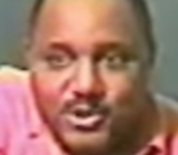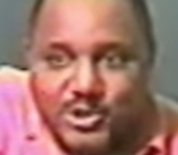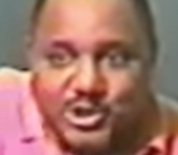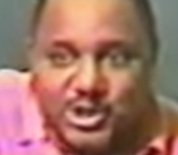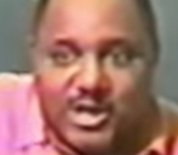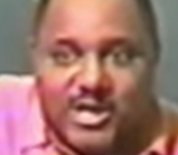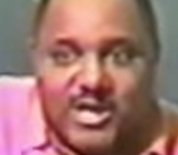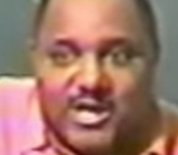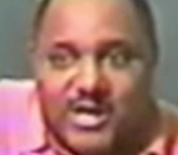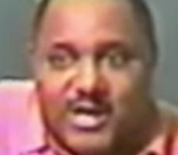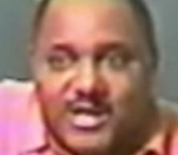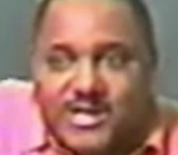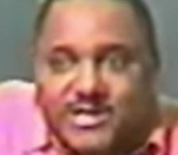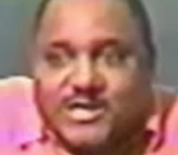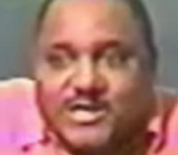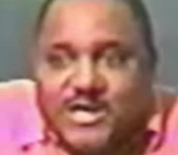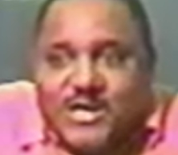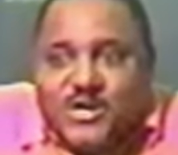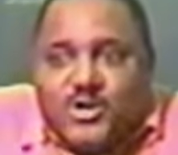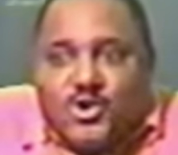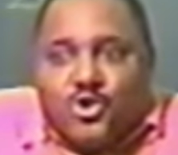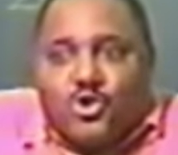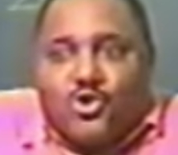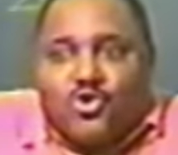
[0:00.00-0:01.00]
She is
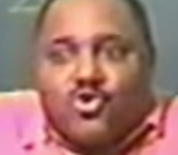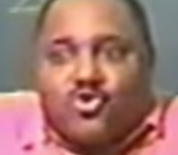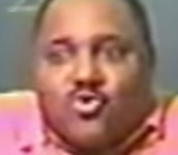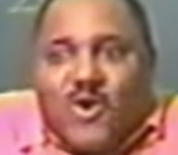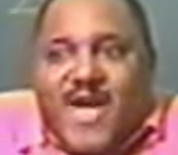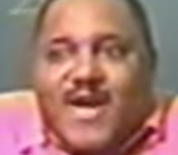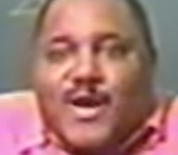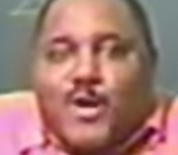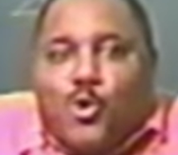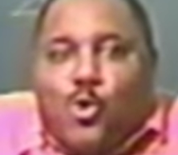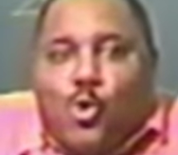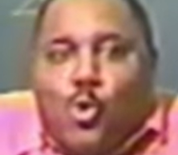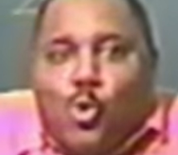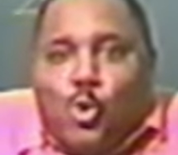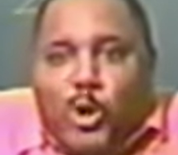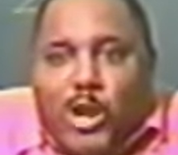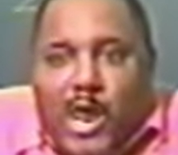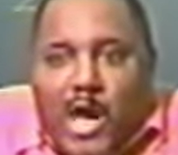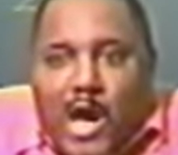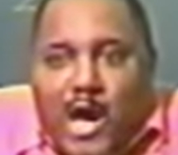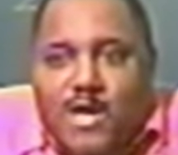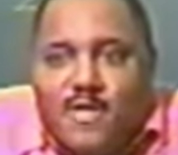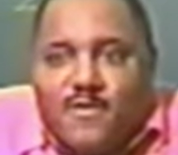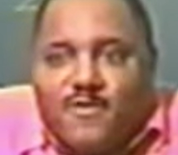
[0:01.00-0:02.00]
the
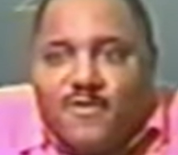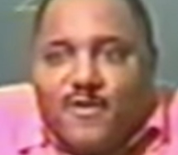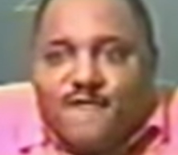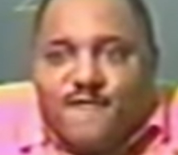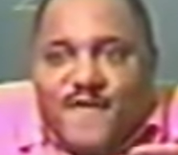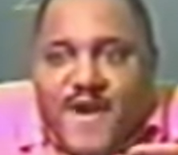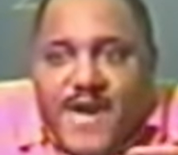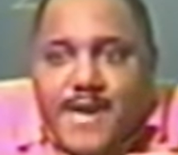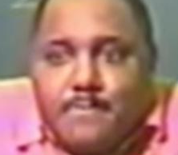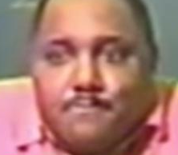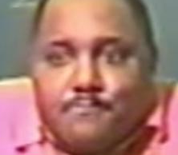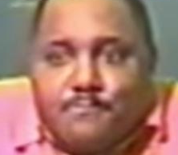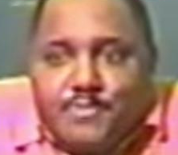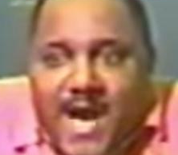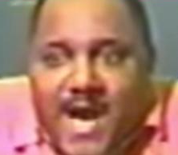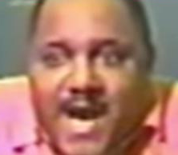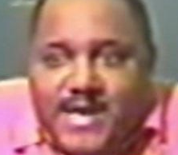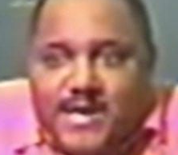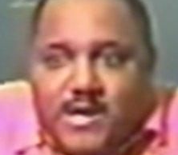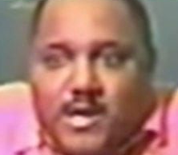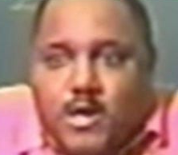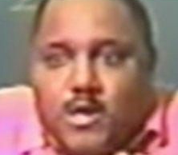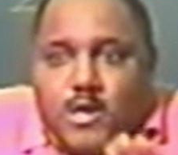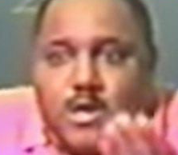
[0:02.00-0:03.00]
Dracula, the
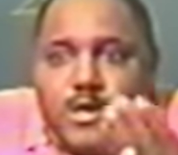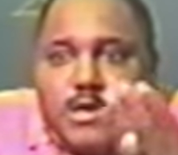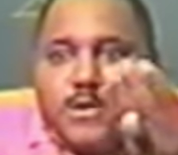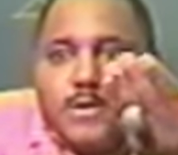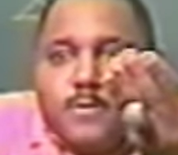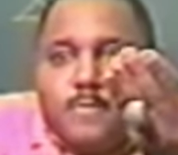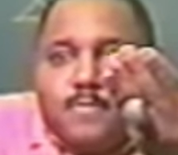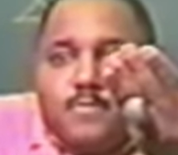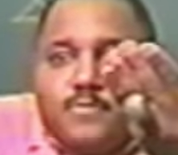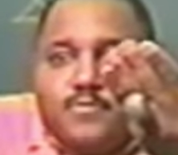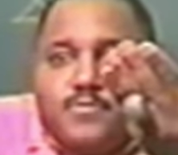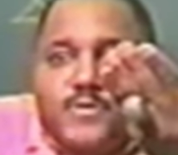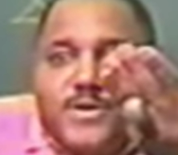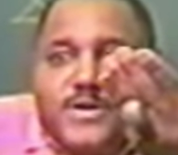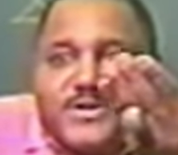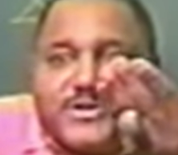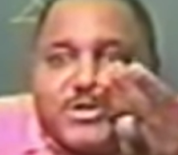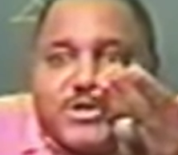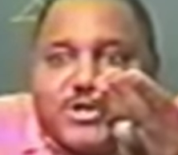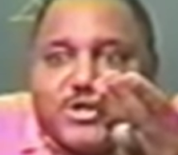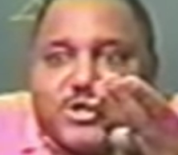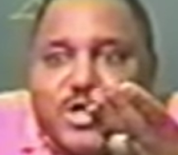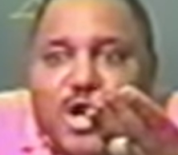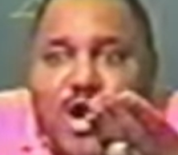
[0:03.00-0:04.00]
vampire,
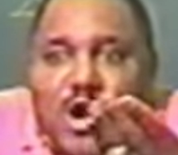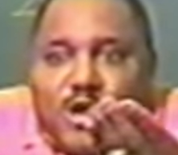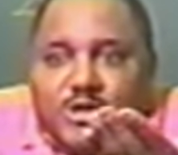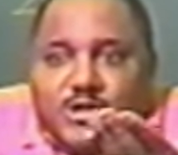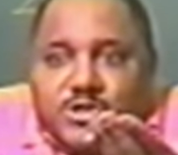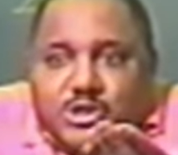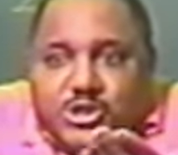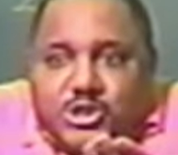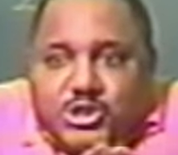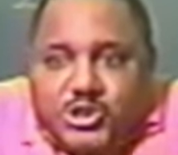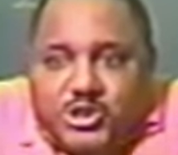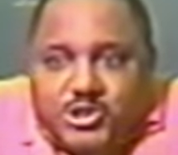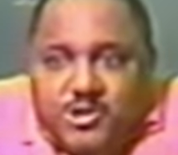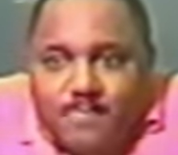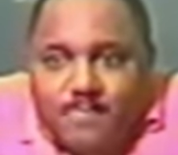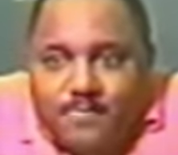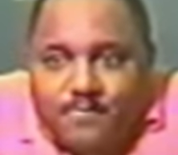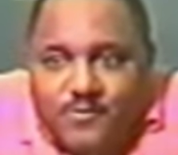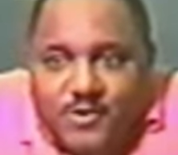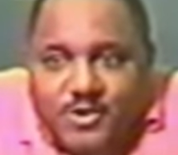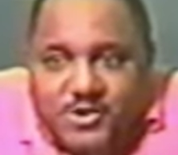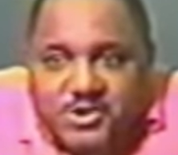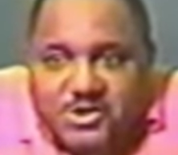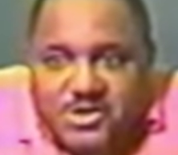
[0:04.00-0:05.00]
the sucks,
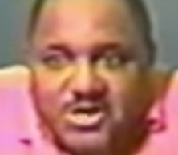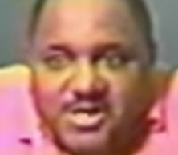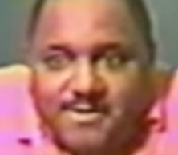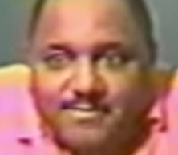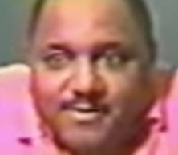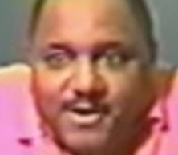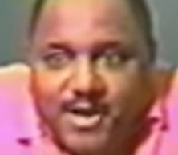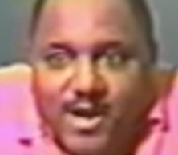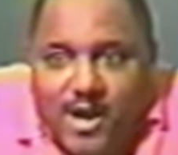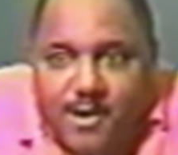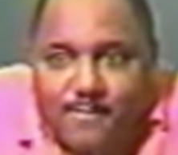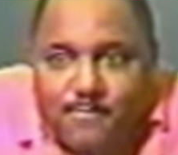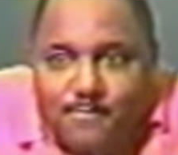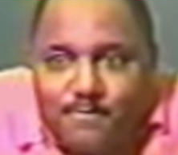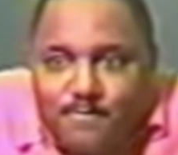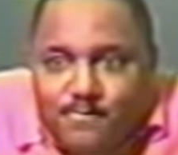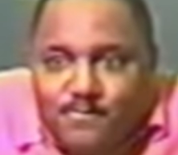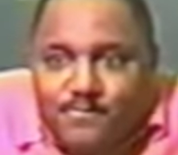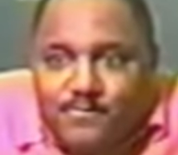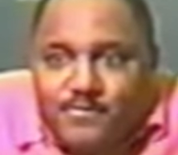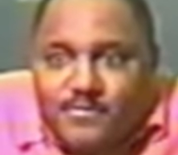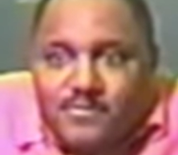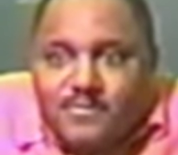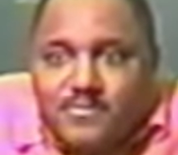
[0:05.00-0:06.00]
the semen
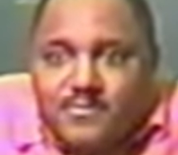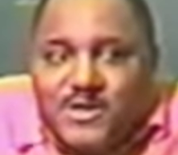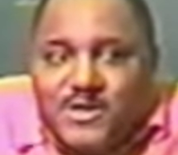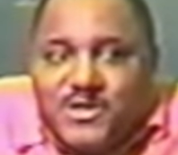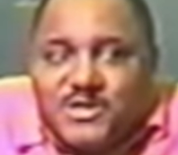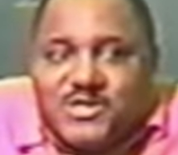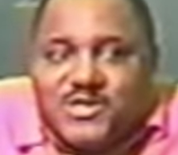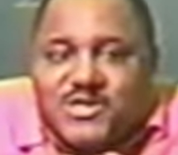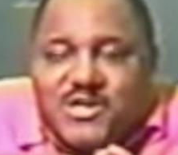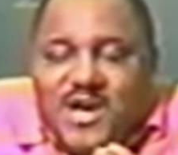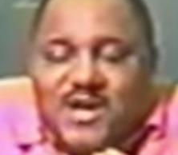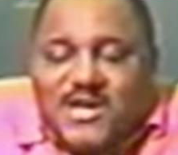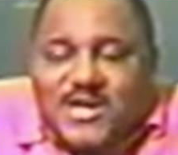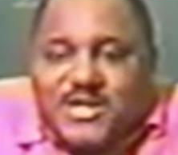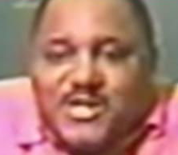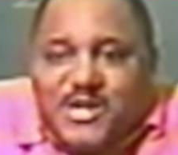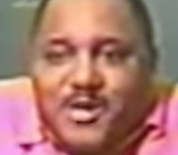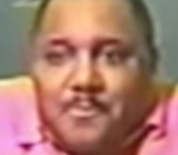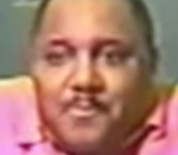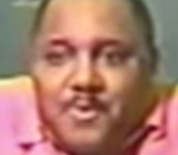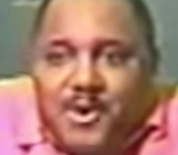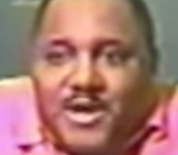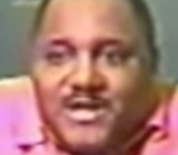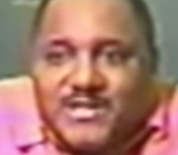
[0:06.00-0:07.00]
up, the
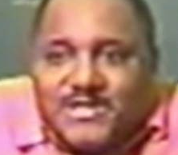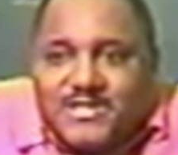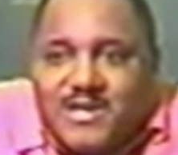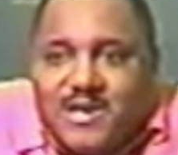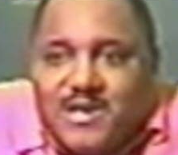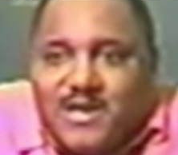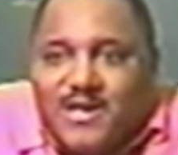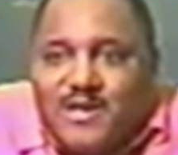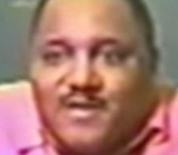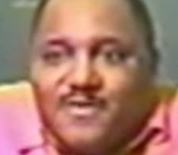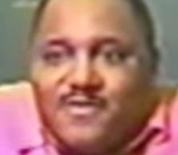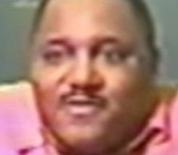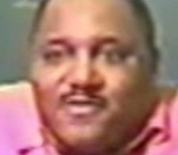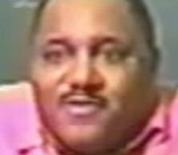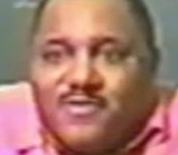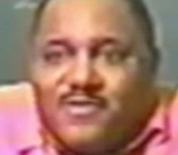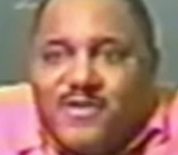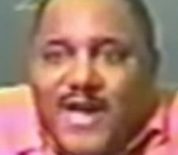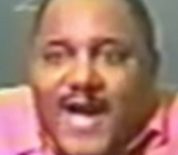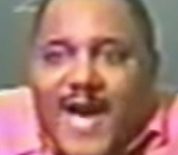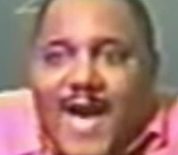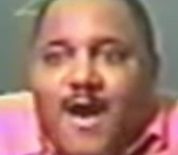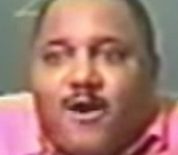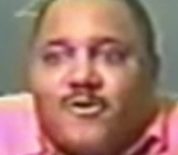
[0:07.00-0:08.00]
succubus,
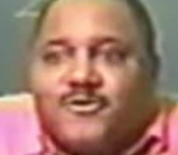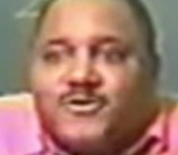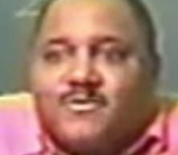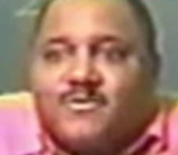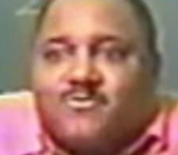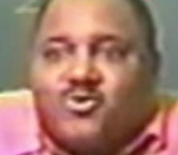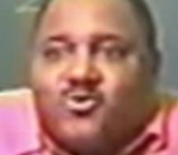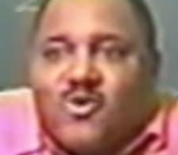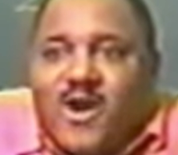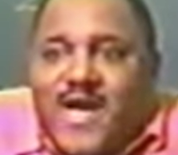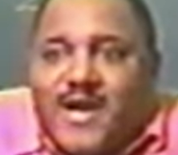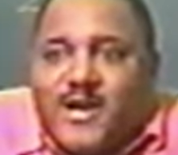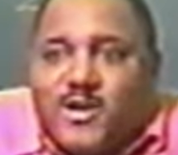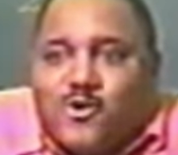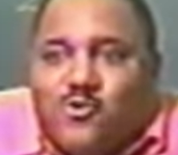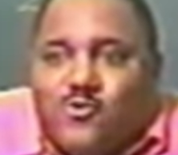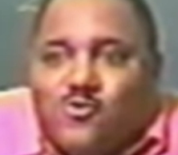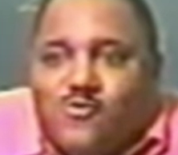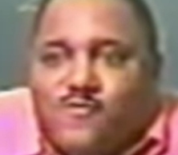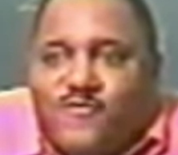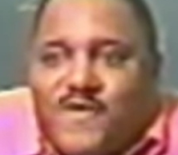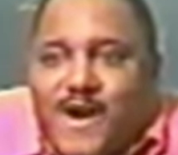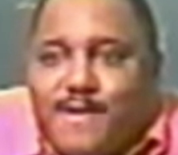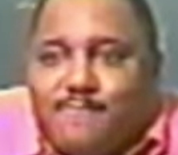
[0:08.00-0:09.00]
the house of
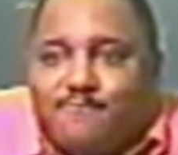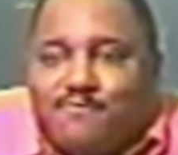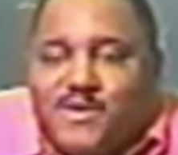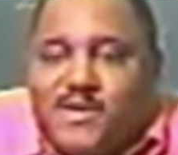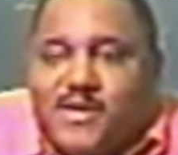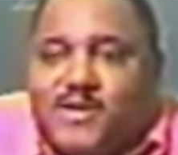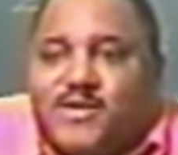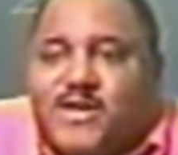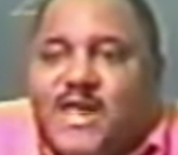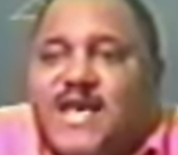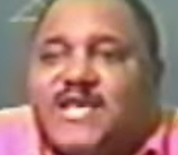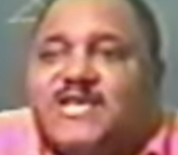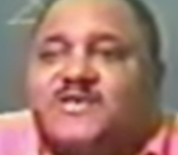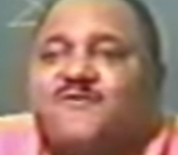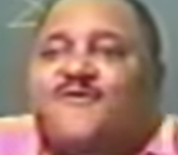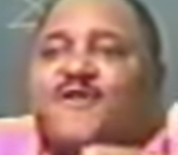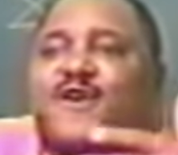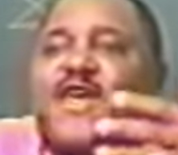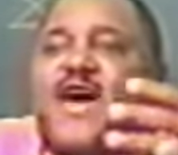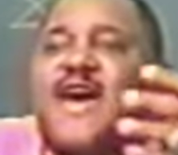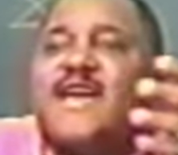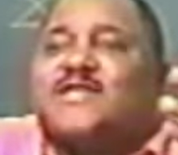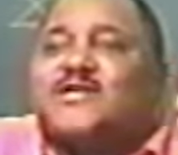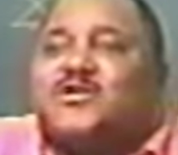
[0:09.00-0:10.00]
Dracula, vampire,
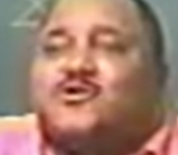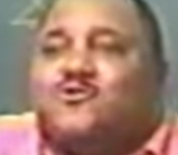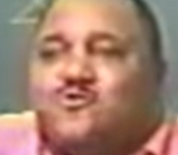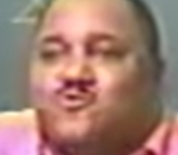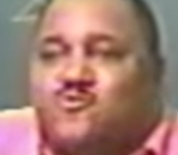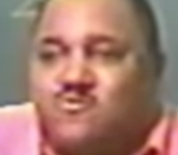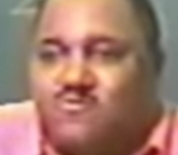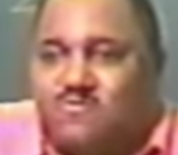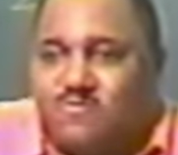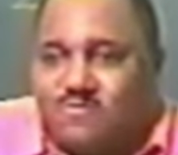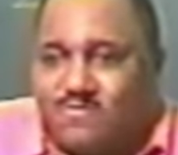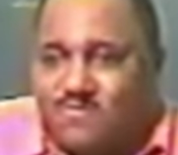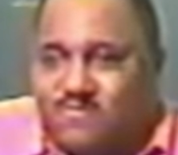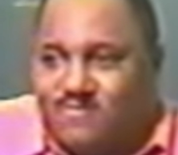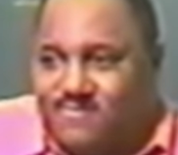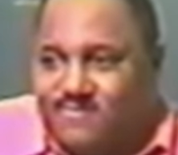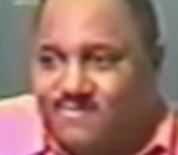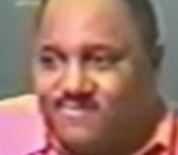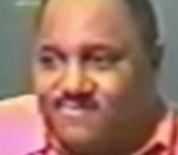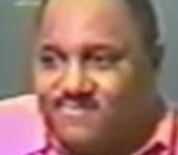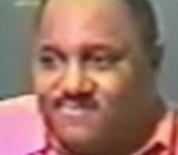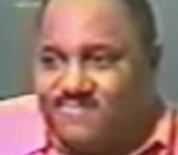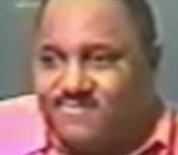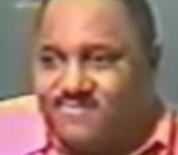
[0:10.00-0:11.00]
Nosferatu,
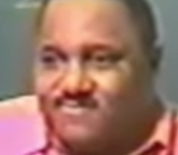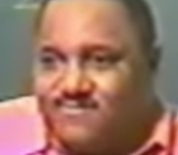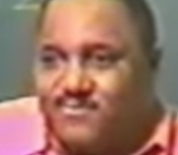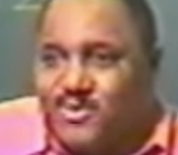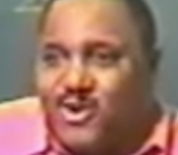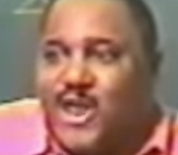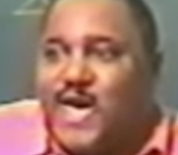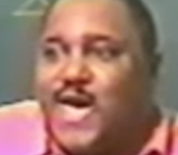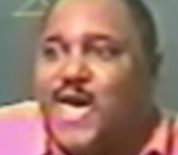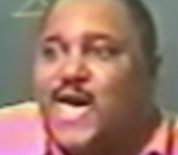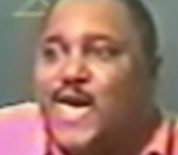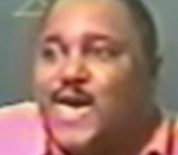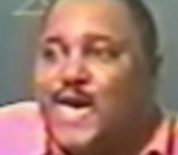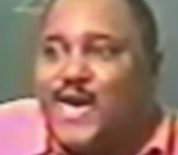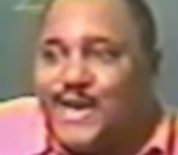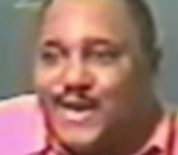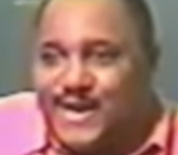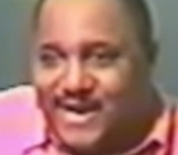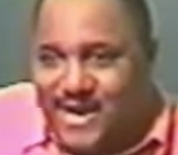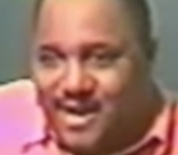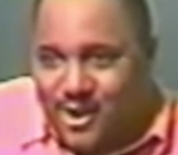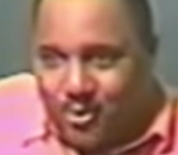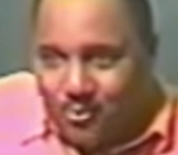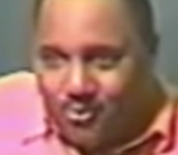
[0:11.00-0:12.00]

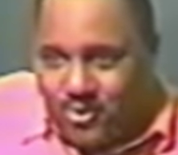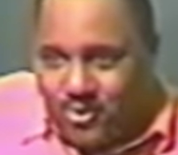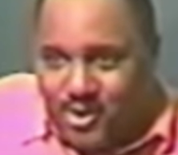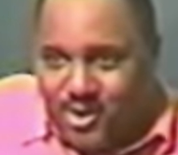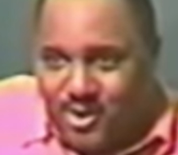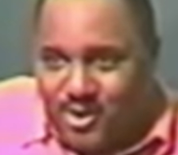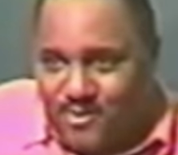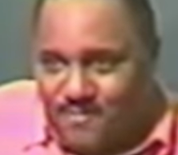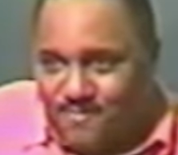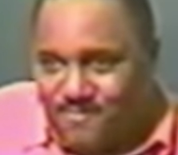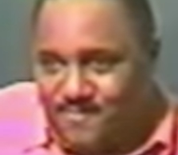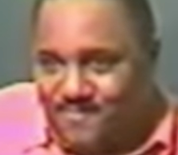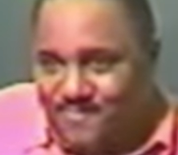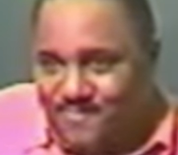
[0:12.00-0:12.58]
plague carrier.